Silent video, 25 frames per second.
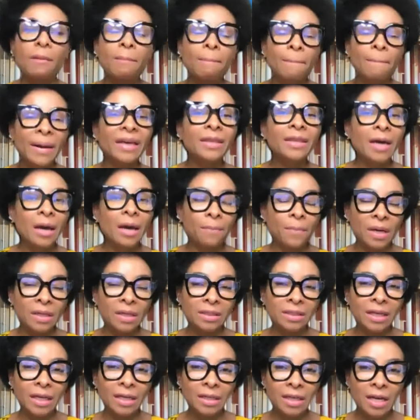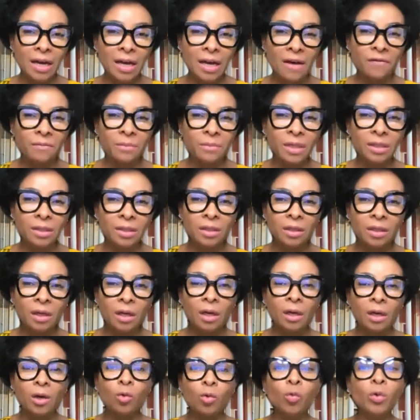by the apartheid government.
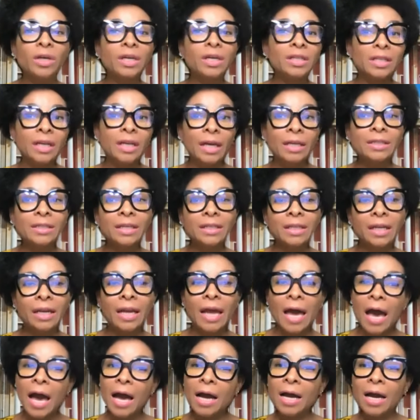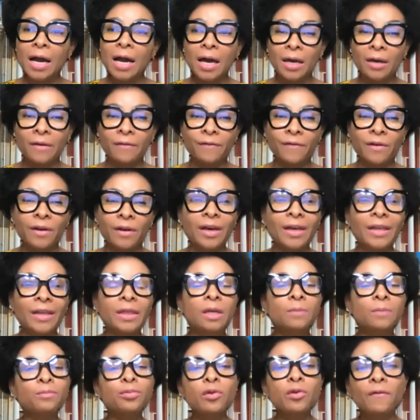We created an archive
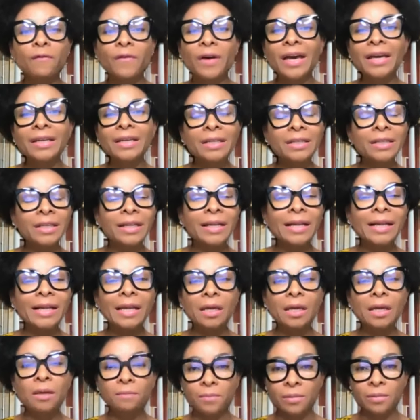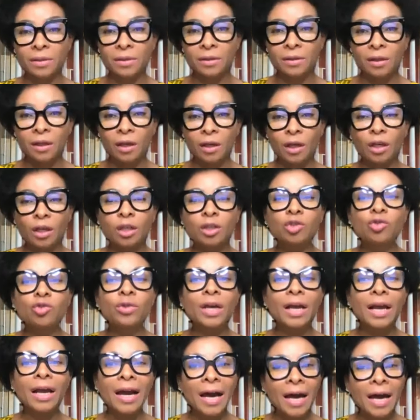that provided a glimpse into
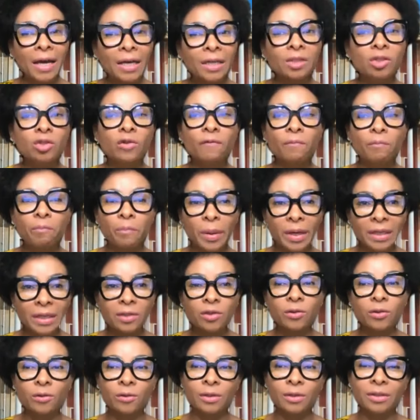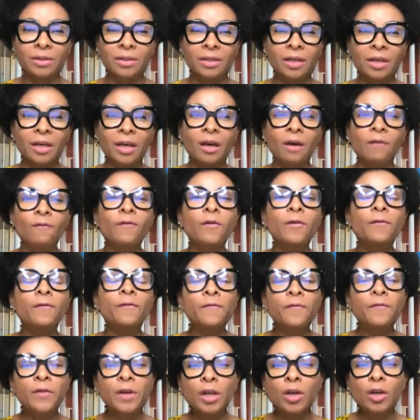the kinds of battles for
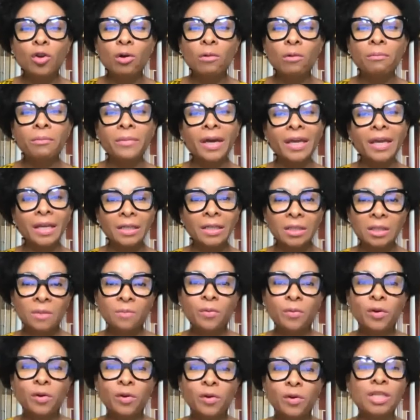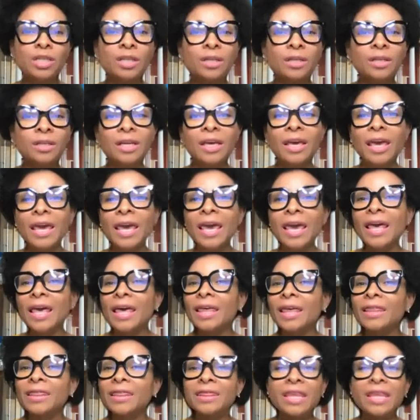freedom and expression
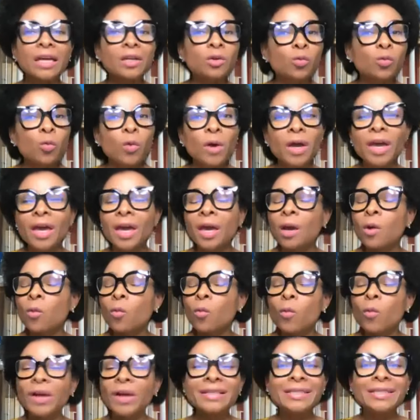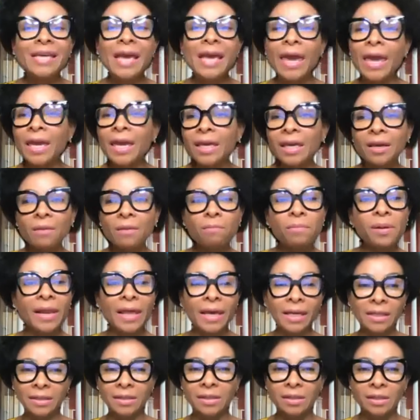that were, were taking
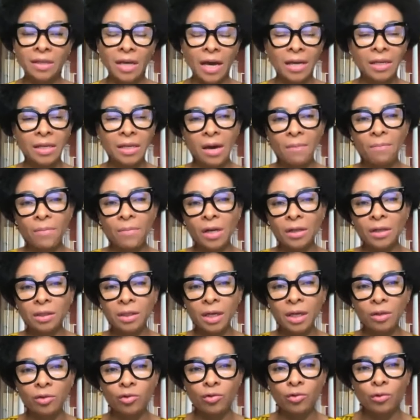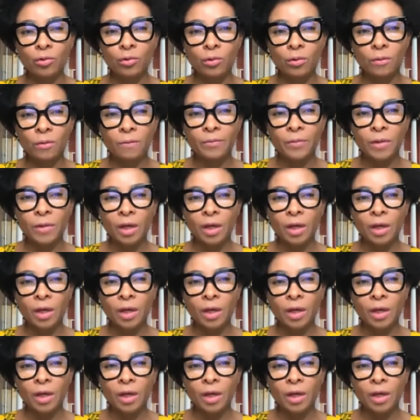place under apartheid rule.